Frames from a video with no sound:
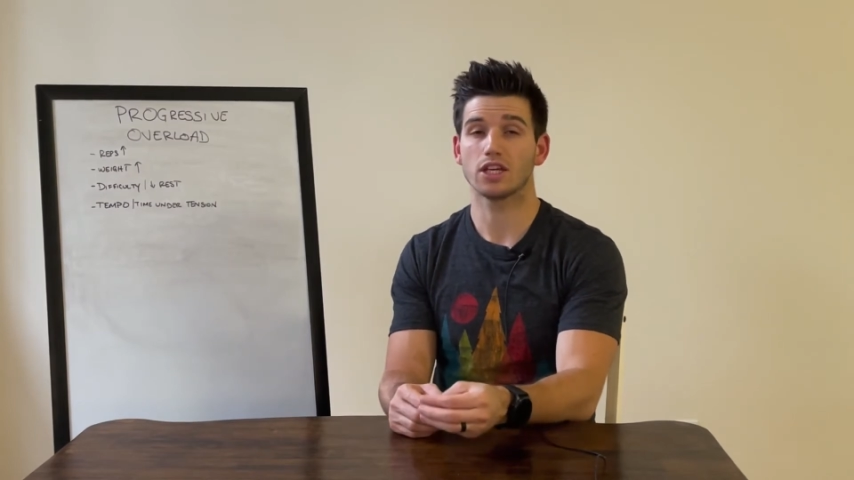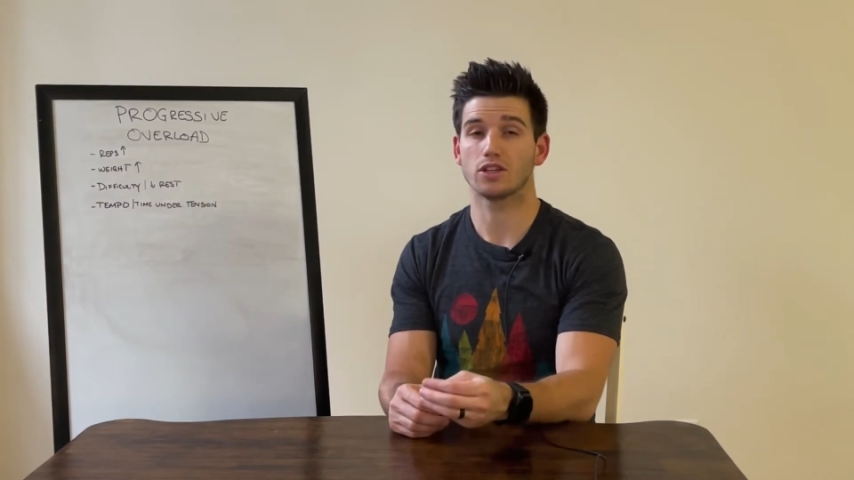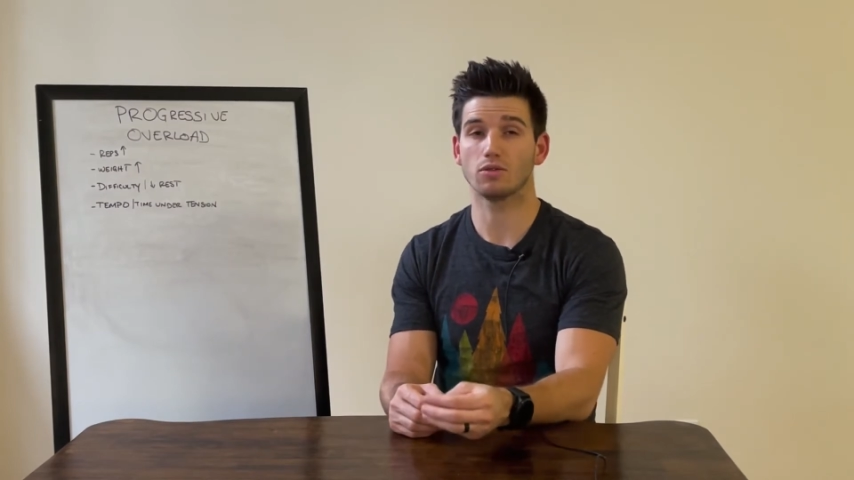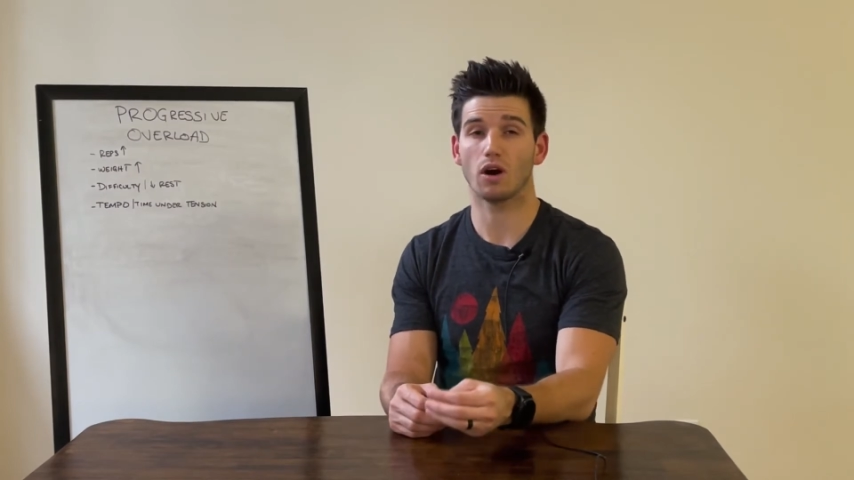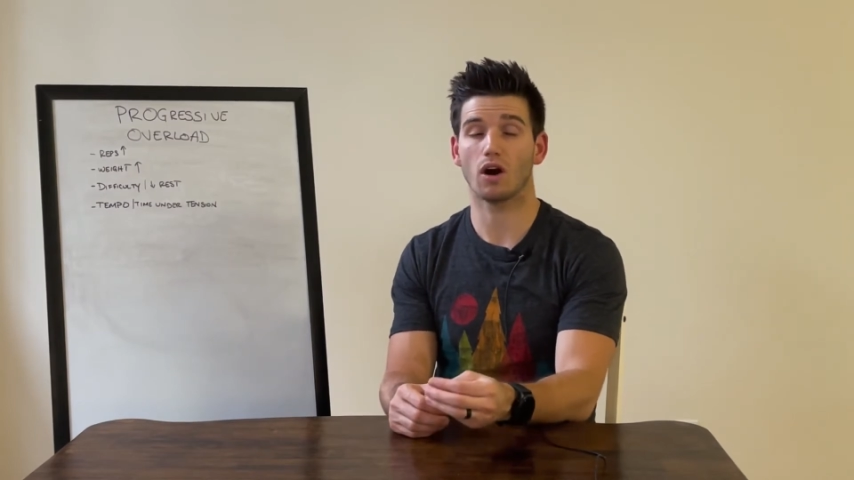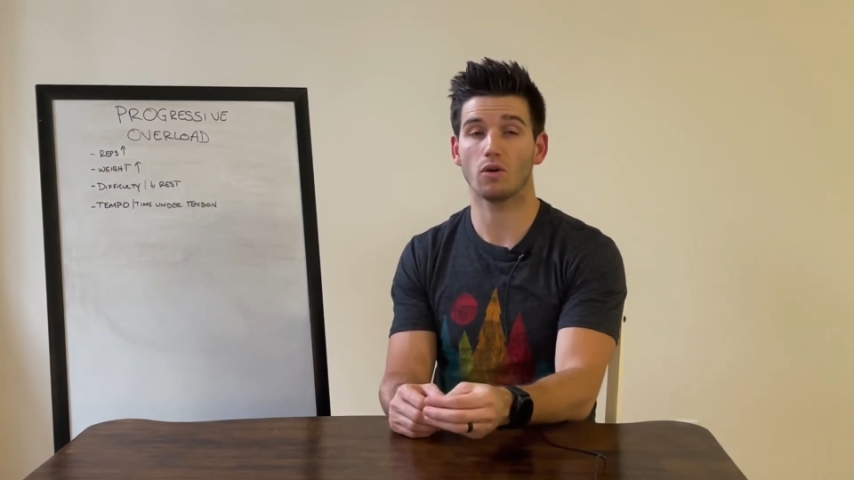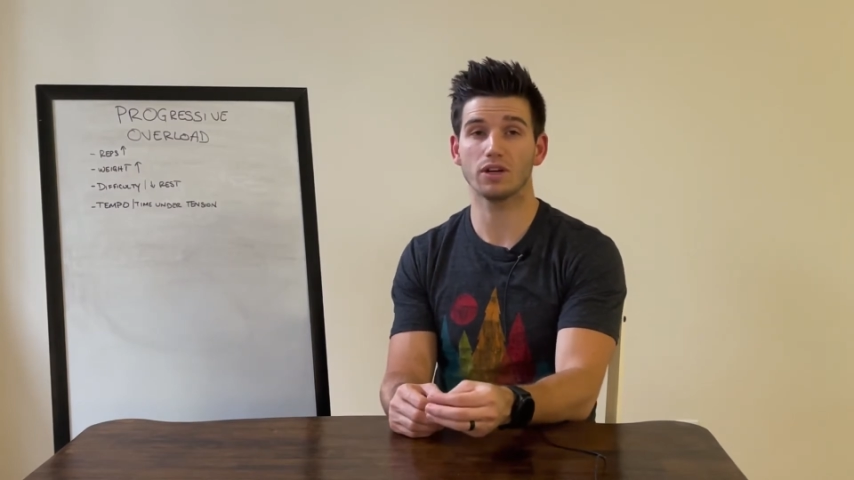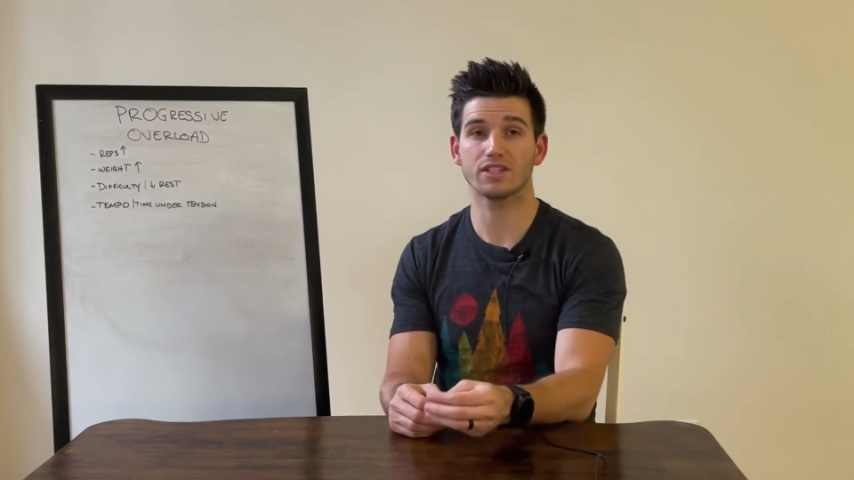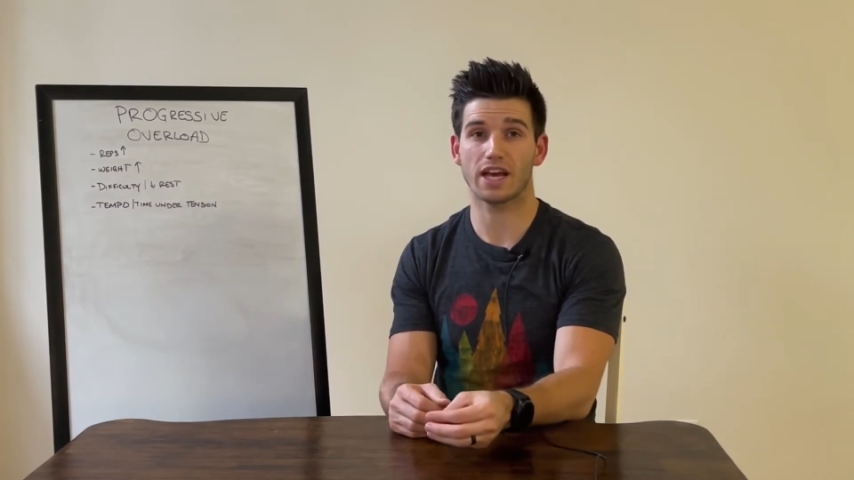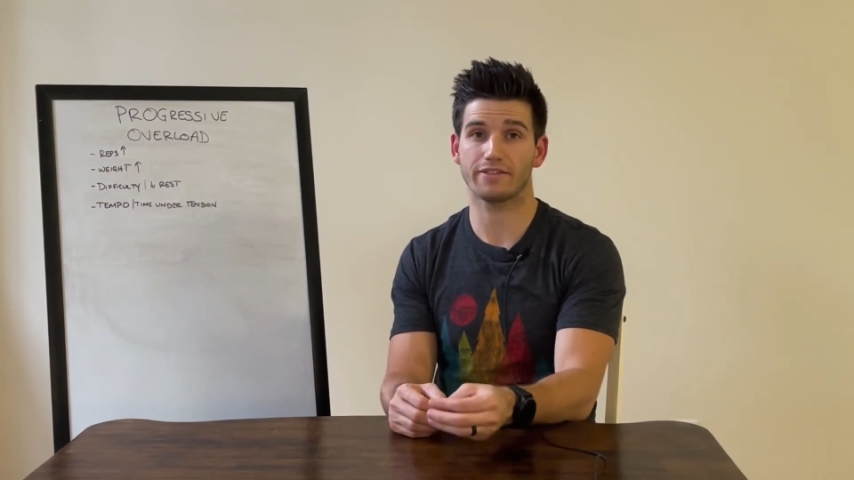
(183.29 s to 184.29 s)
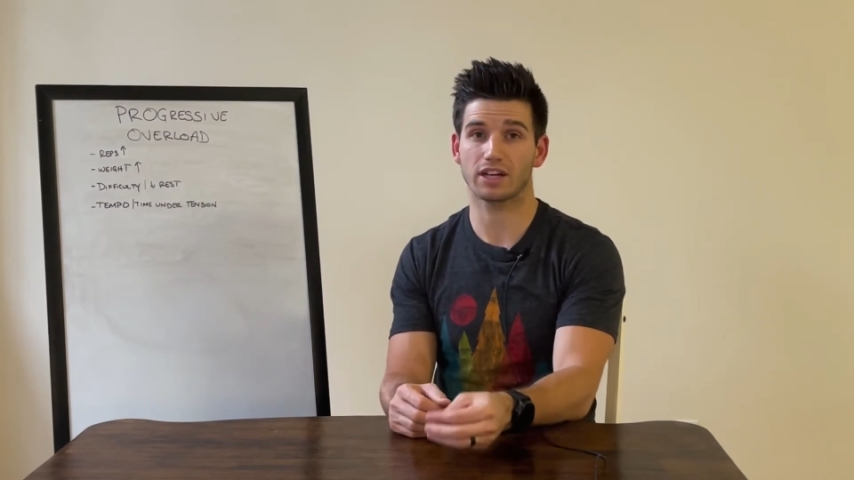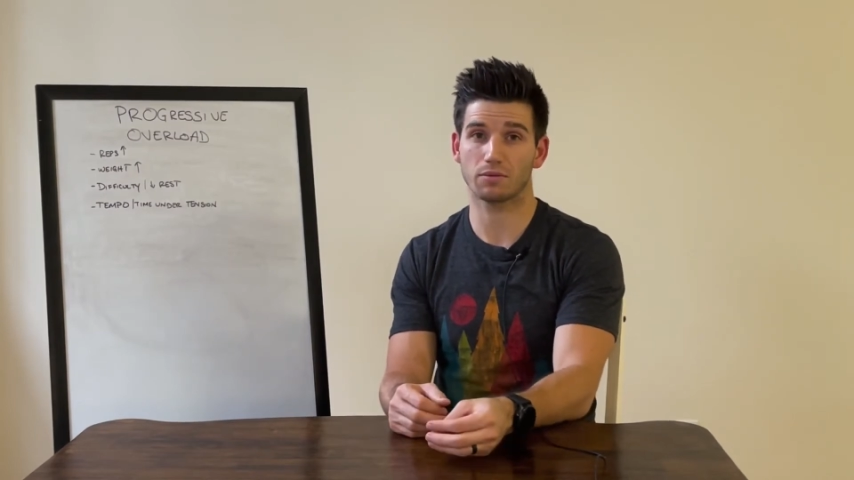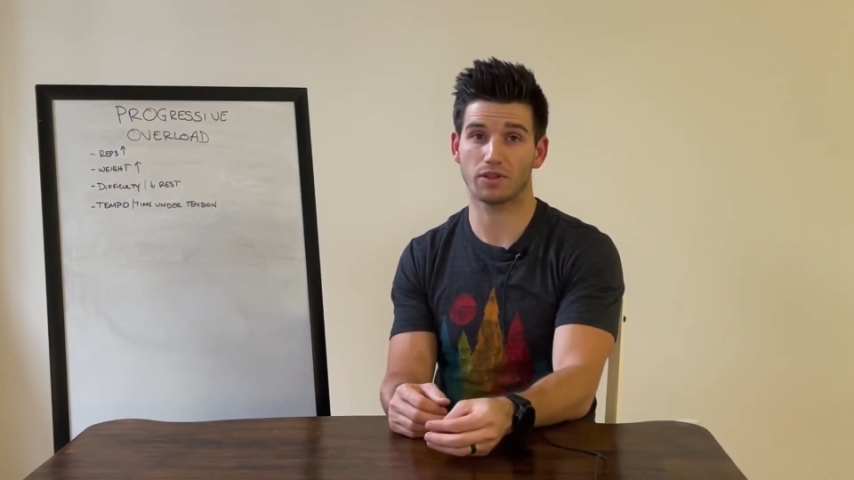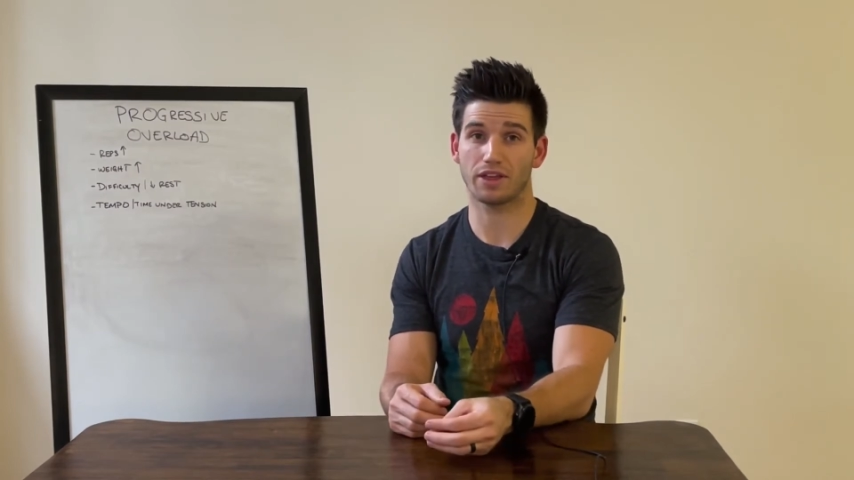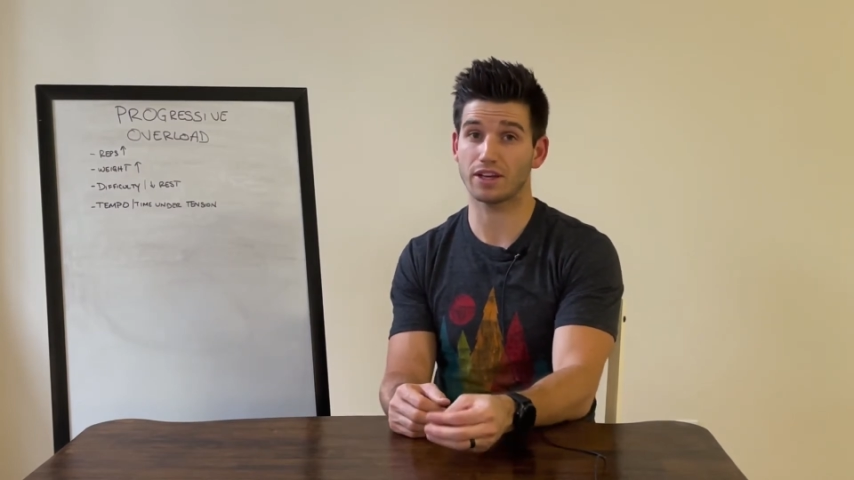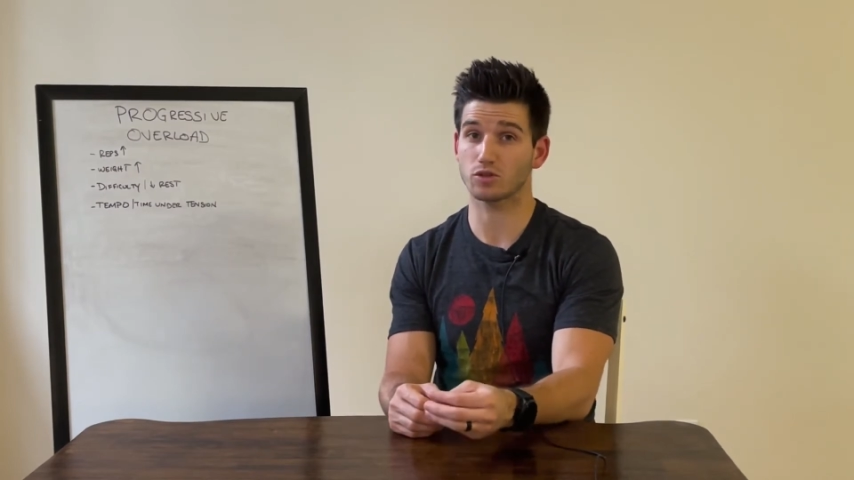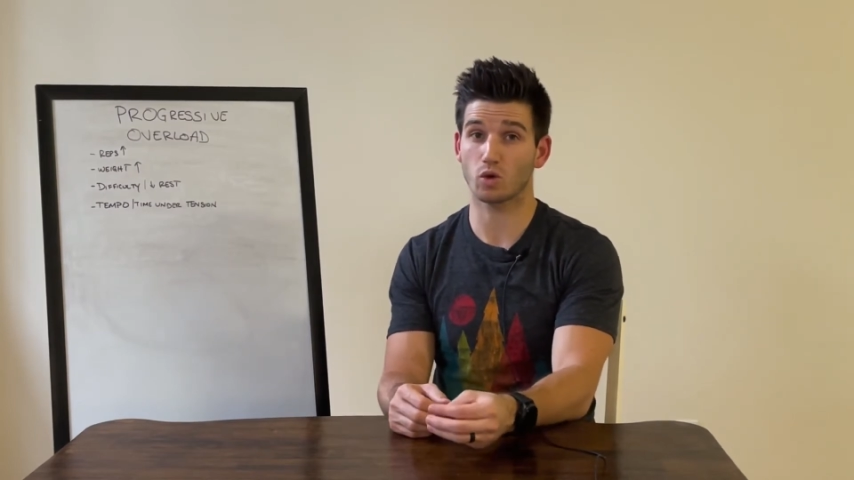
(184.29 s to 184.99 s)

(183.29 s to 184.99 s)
You always have a couple things.